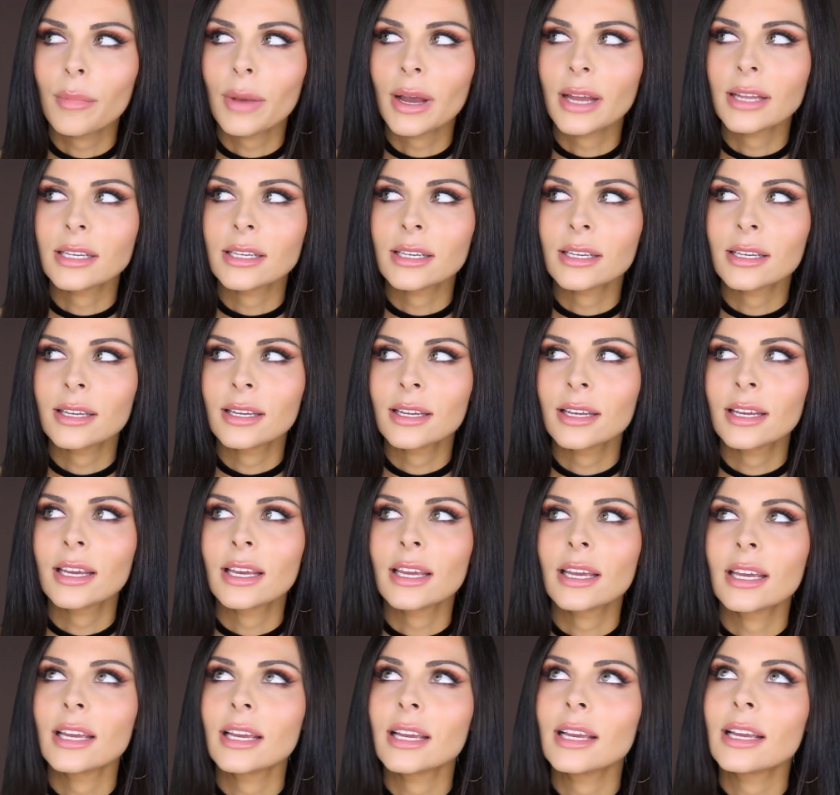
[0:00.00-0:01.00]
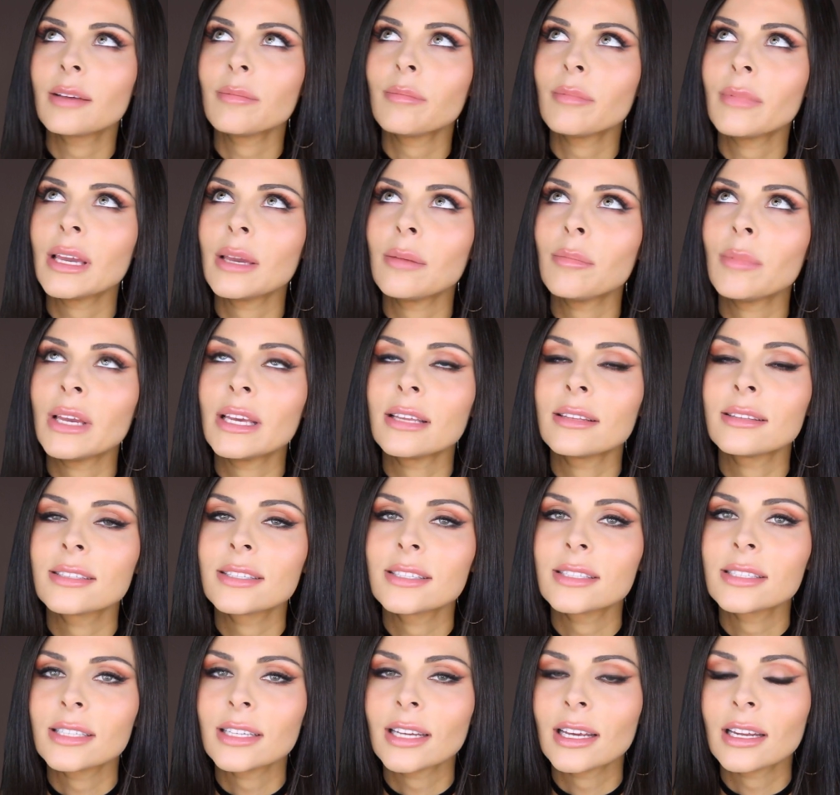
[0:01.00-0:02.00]
But maybe
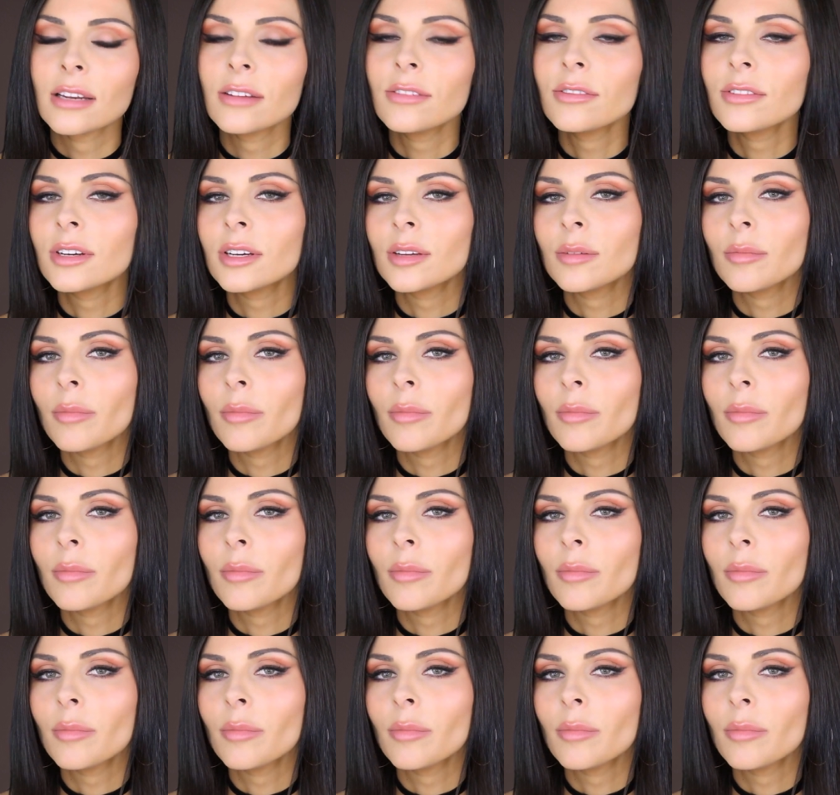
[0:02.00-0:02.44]
instead of